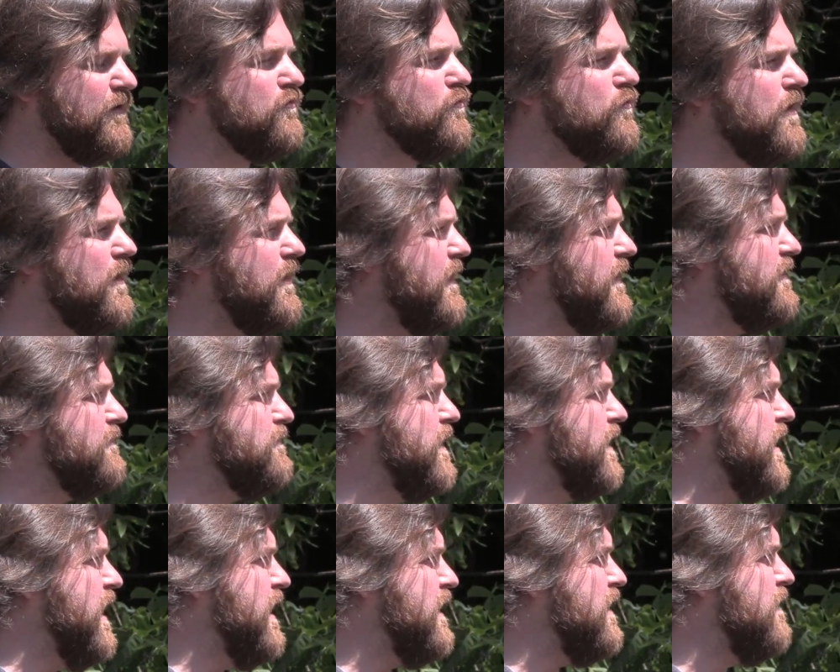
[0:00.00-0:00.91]
This really has
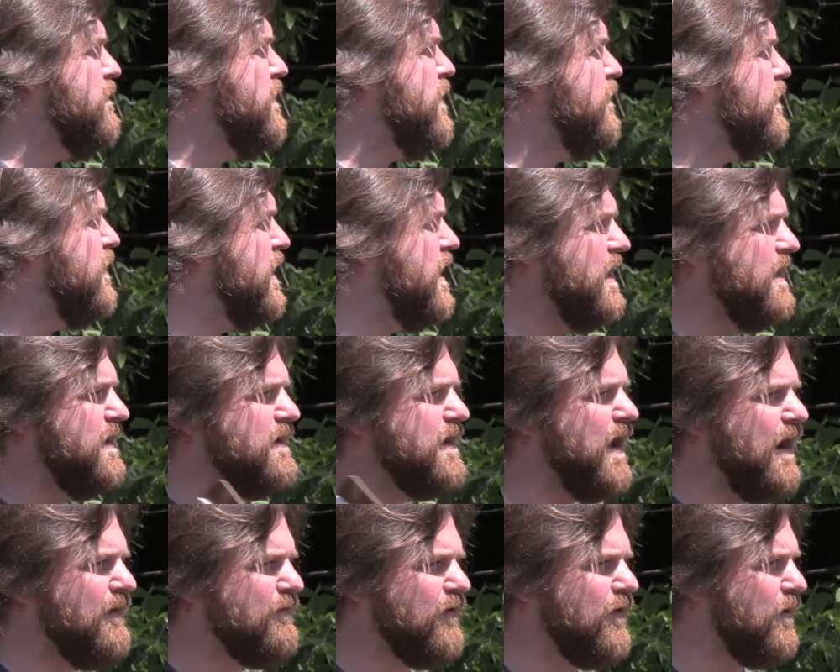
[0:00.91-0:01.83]
been a community
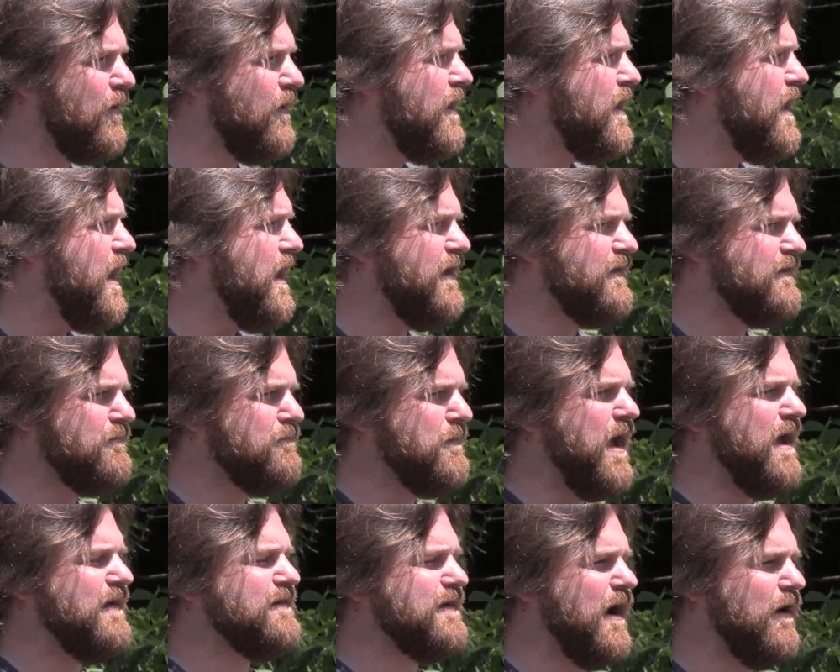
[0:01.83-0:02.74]
endeavor, and it's
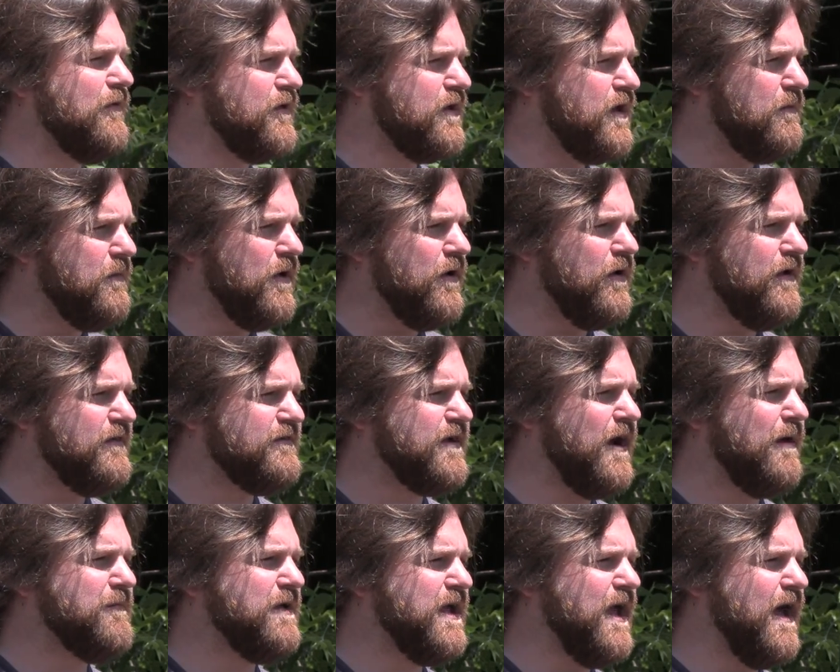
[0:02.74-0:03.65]
amazing how the community has
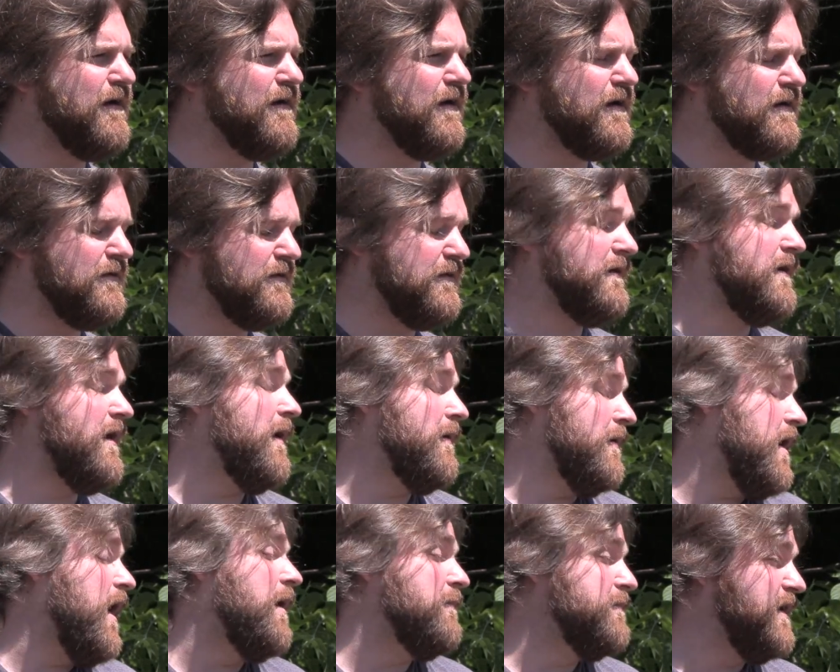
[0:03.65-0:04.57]
come
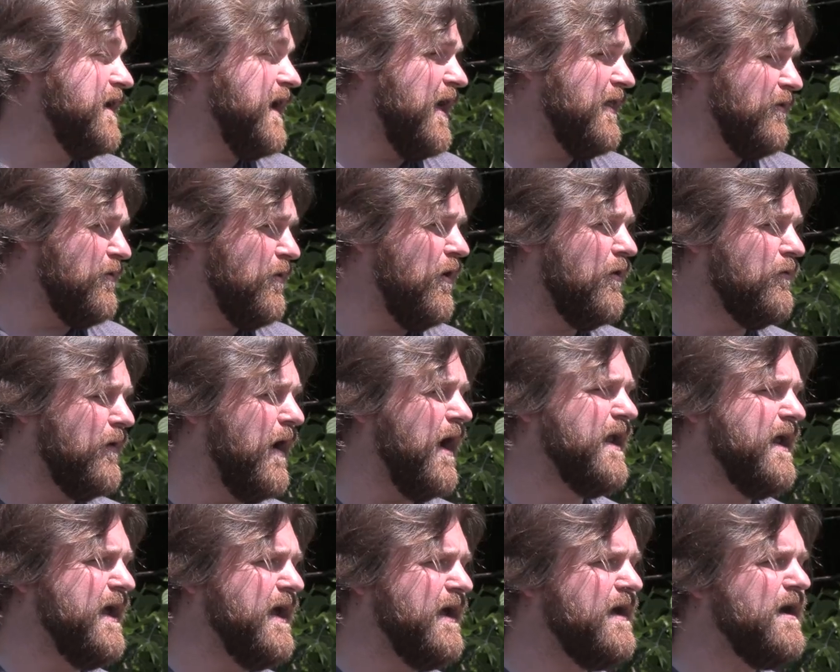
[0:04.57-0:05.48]
together
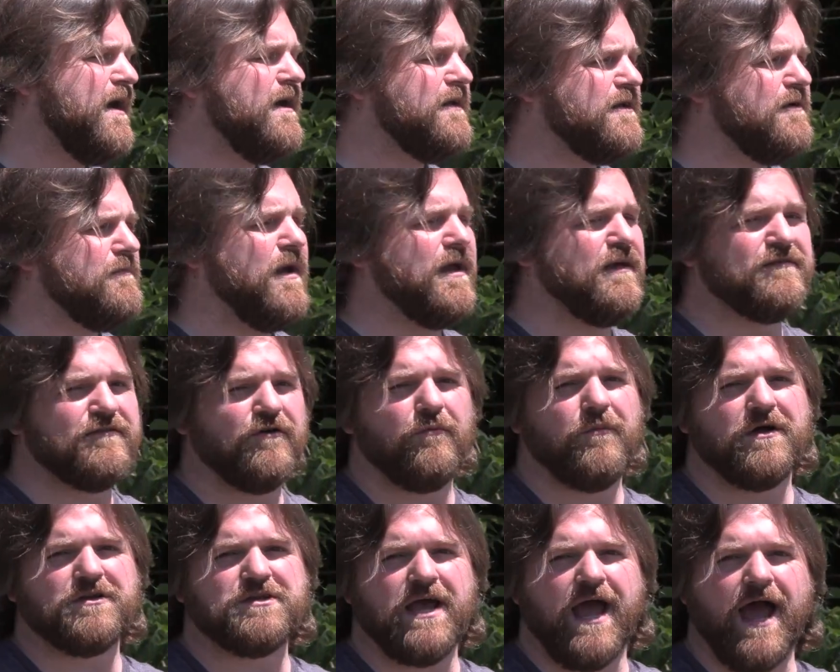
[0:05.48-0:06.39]
already to make so
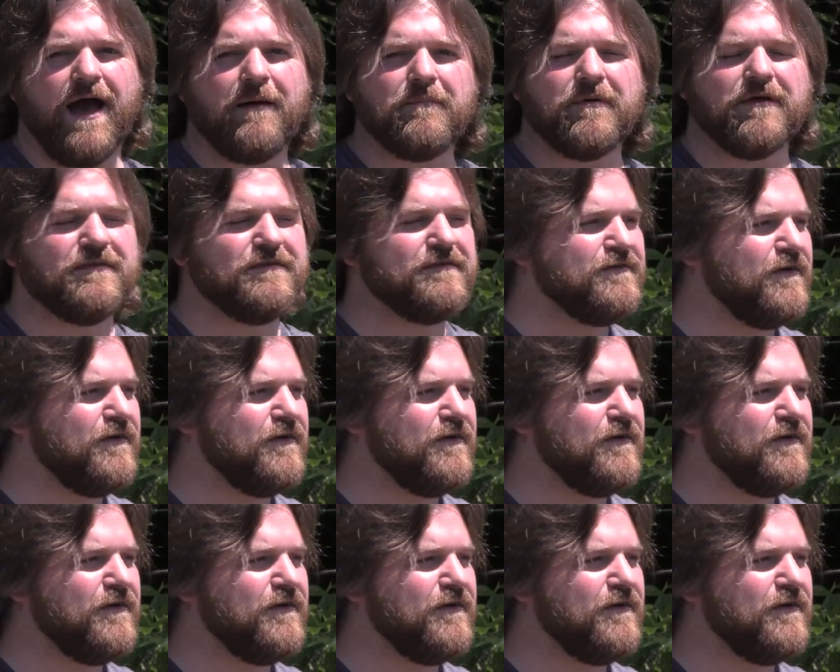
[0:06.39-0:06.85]
much happen.